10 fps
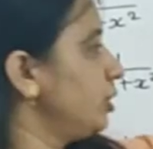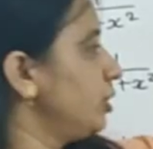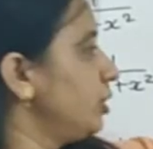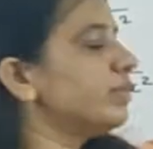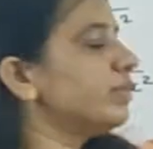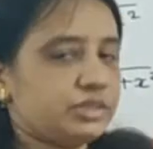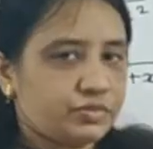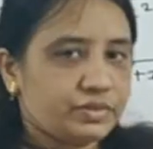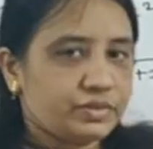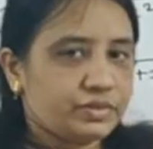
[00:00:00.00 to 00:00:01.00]
of this
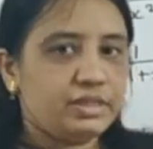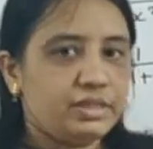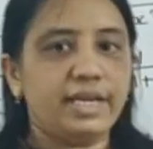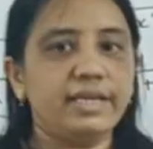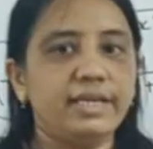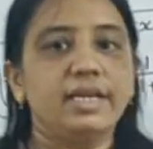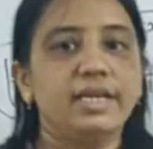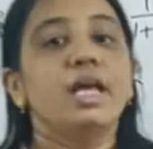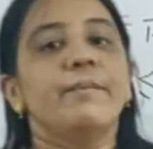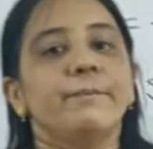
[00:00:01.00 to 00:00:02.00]
one, right?
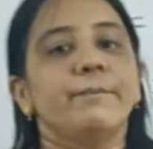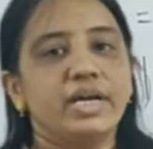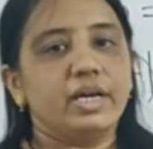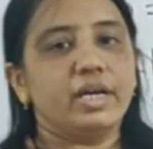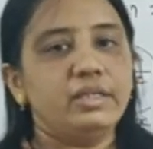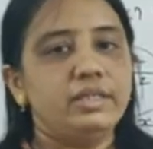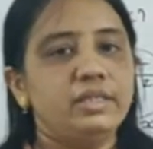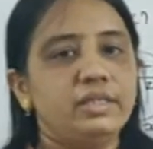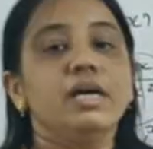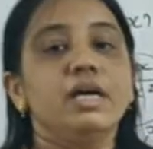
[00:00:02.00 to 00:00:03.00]
But
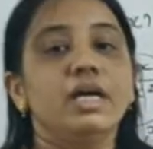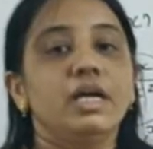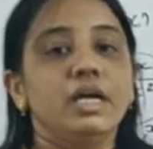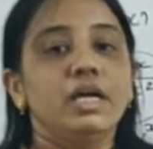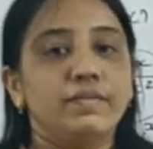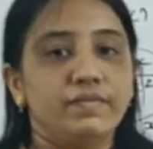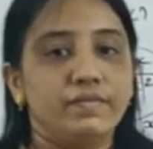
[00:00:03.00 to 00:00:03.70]
we